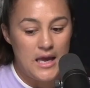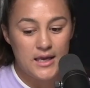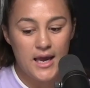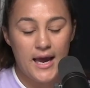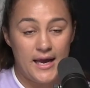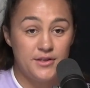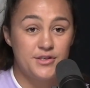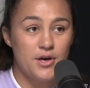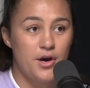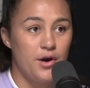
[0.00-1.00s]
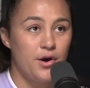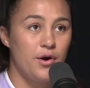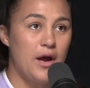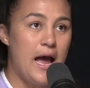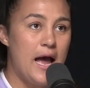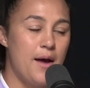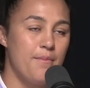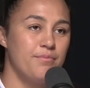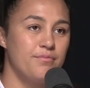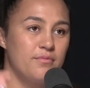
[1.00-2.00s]
Yeah, so
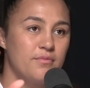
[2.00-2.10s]
um,